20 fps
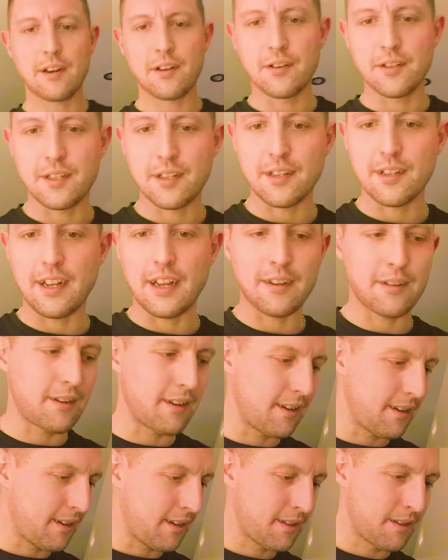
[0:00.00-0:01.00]
because
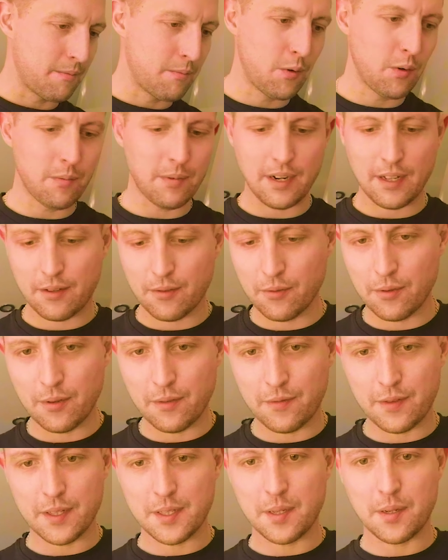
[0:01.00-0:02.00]
at, the moment I don't know
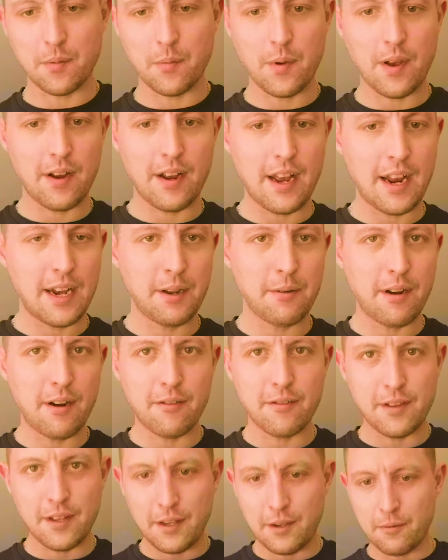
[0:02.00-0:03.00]
if there's somewhere anywhere
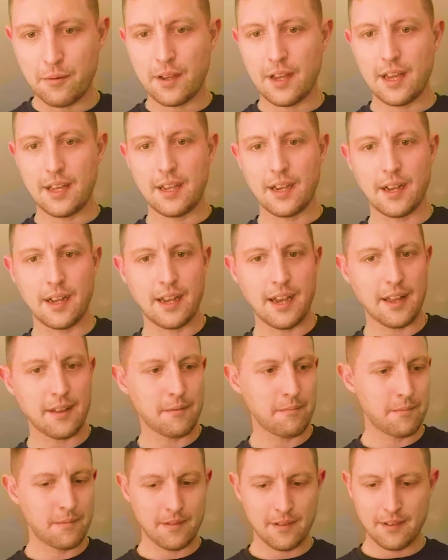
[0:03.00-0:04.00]
in the UK you can get
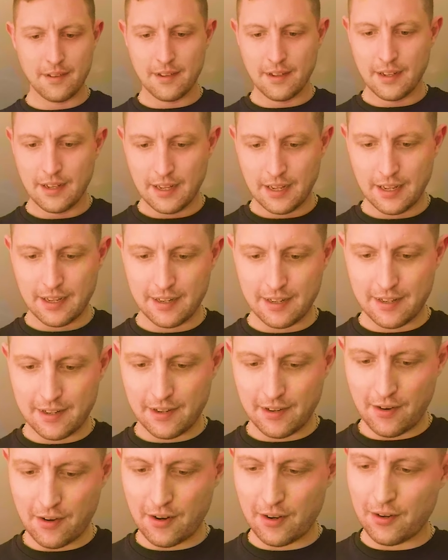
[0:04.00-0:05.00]
them. And
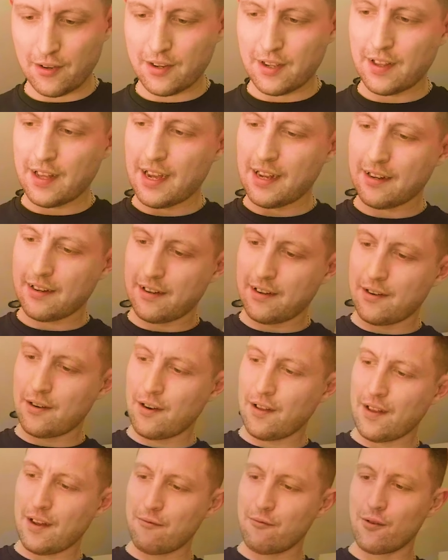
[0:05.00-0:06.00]
oh, look at that,
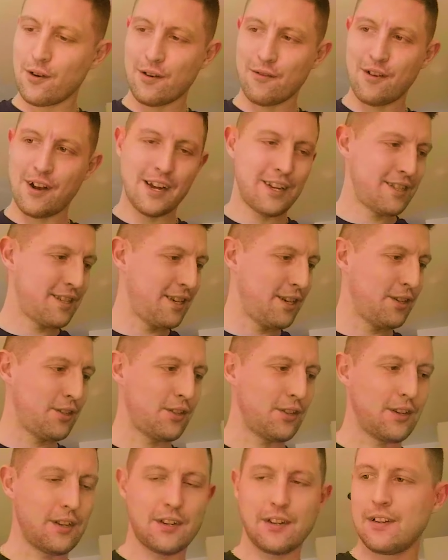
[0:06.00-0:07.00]
another Rotor Riot
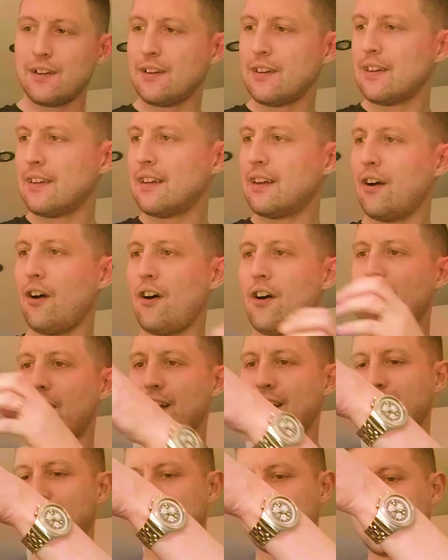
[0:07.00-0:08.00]
t-shirt. Oh, and it's